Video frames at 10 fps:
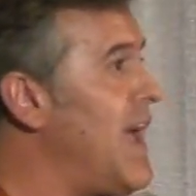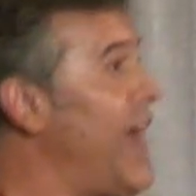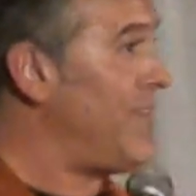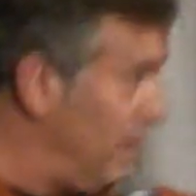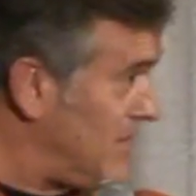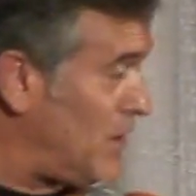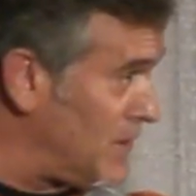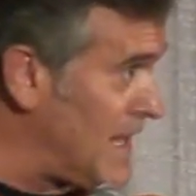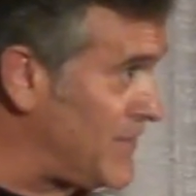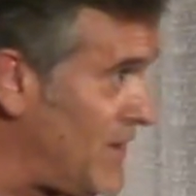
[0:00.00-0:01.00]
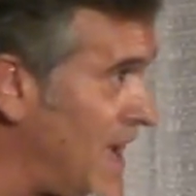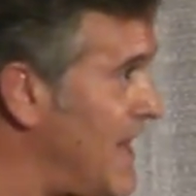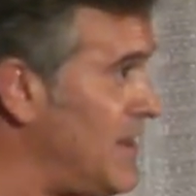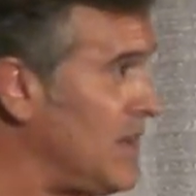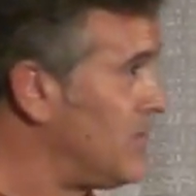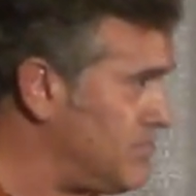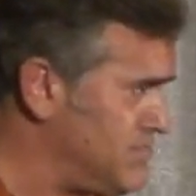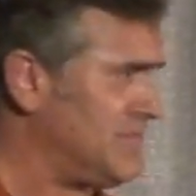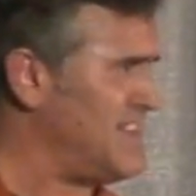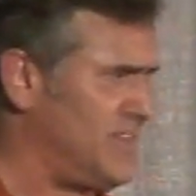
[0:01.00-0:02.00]
and they'll hold out their hand. You go,
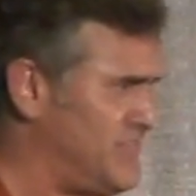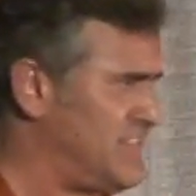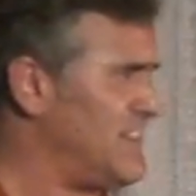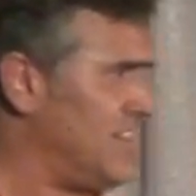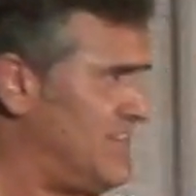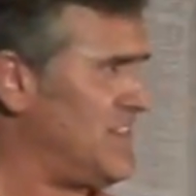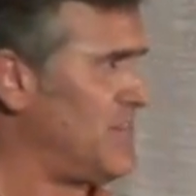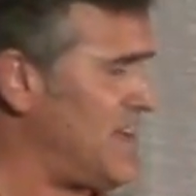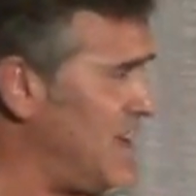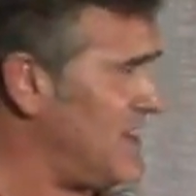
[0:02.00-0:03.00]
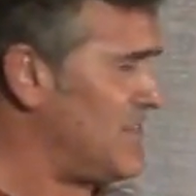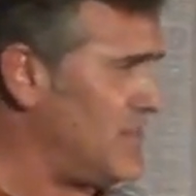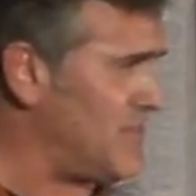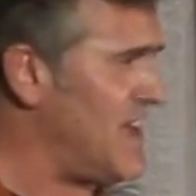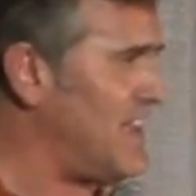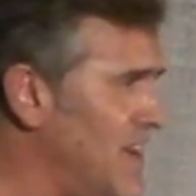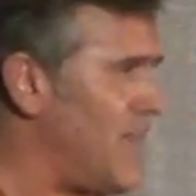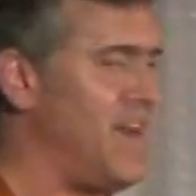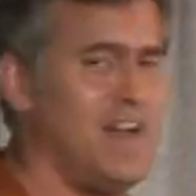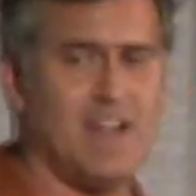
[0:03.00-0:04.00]
no, thank you, no, thank you.
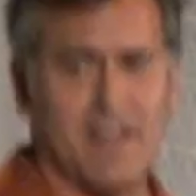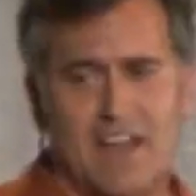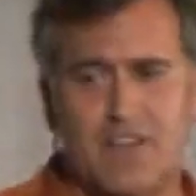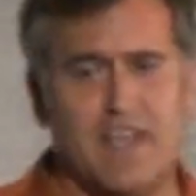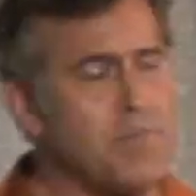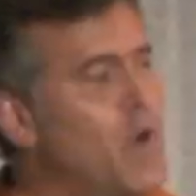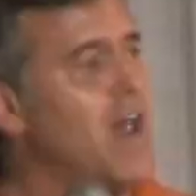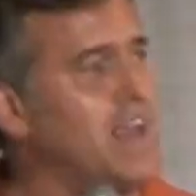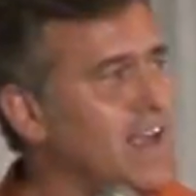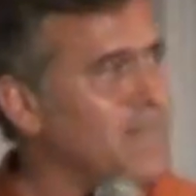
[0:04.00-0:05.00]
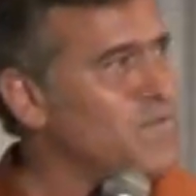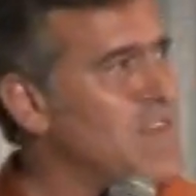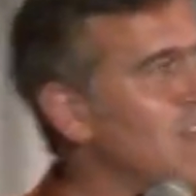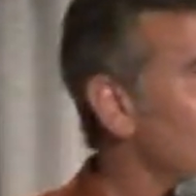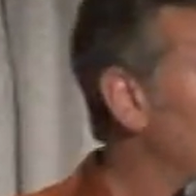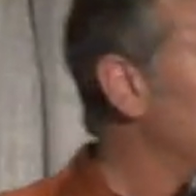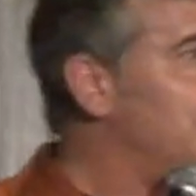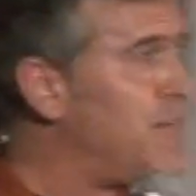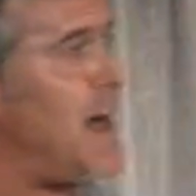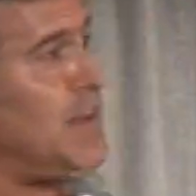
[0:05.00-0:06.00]
And you keep walking, and they
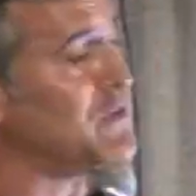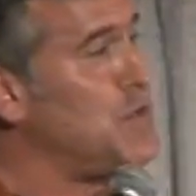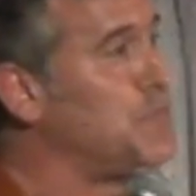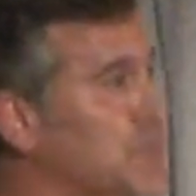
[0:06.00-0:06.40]
follow you